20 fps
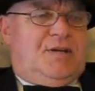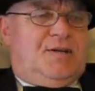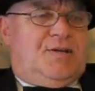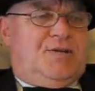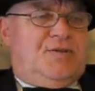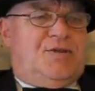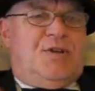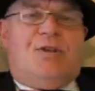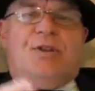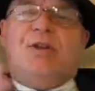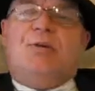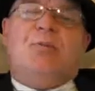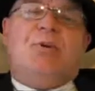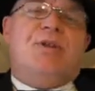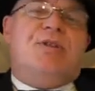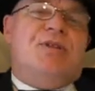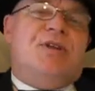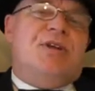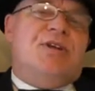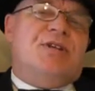So then we
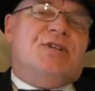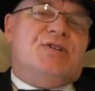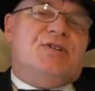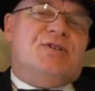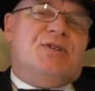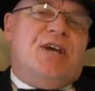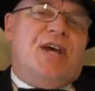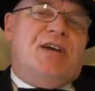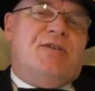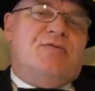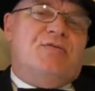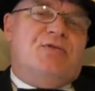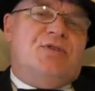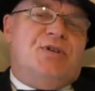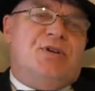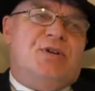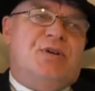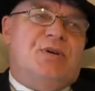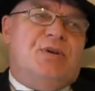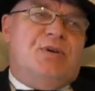think it's safe
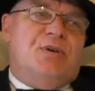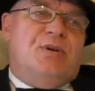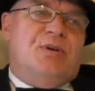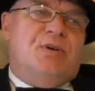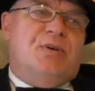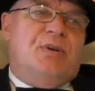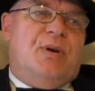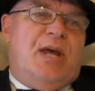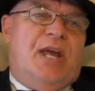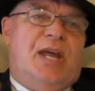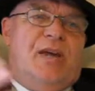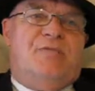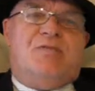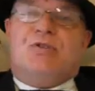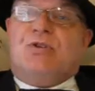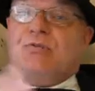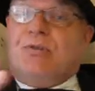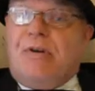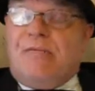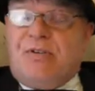to have
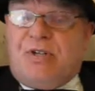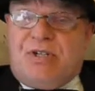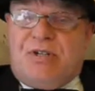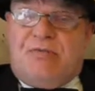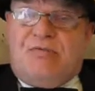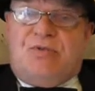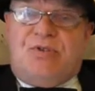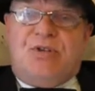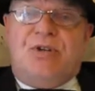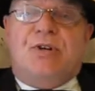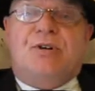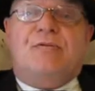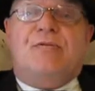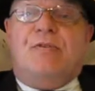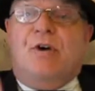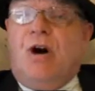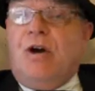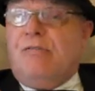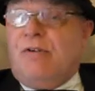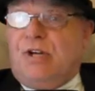derivatives,
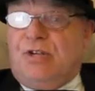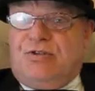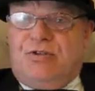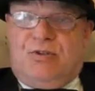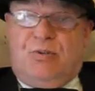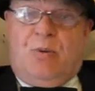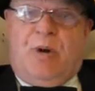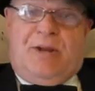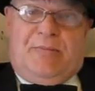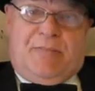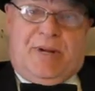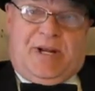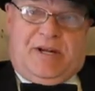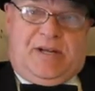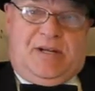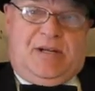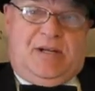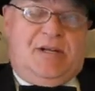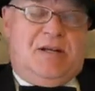500-to-1 money,